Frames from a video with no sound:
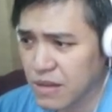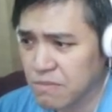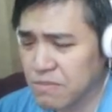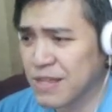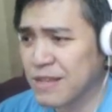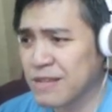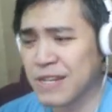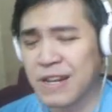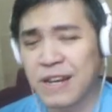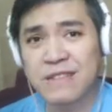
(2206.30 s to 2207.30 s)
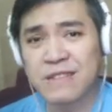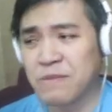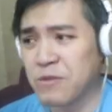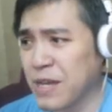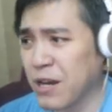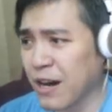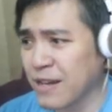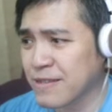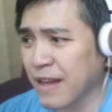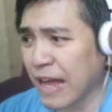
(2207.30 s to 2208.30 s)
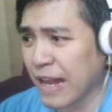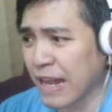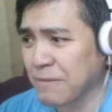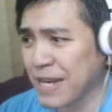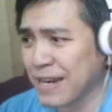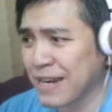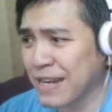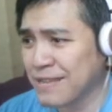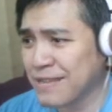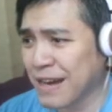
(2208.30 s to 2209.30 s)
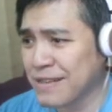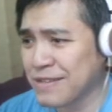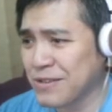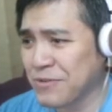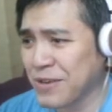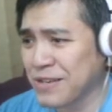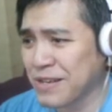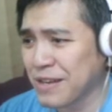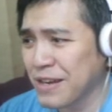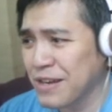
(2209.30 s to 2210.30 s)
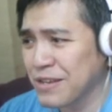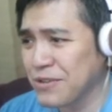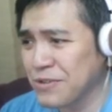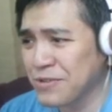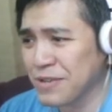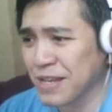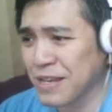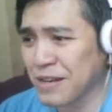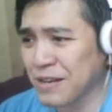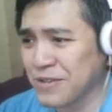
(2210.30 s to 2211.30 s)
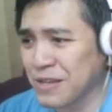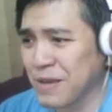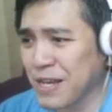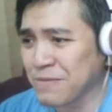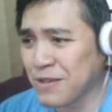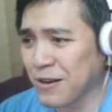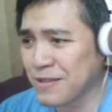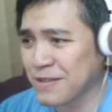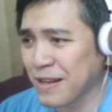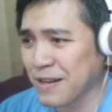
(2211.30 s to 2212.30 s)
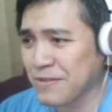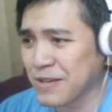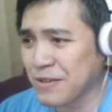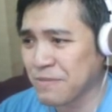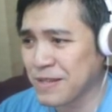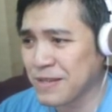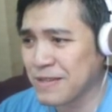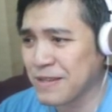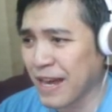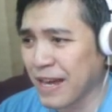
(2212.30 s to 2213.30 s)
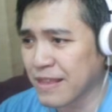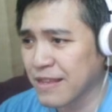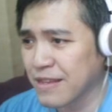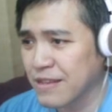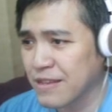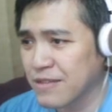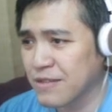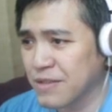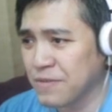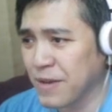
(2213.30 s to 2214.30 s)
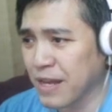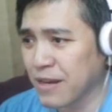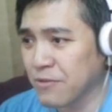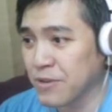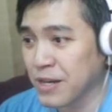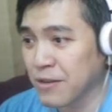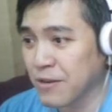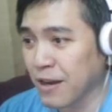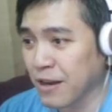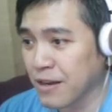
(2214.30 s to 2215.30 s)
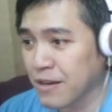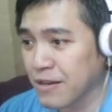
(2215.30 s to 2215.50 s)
But she doesn't seem to be hostile. I mean, in these kind of situations, usually, she becomes a hostile creature, but she's not. So it's fine. Oh, another log.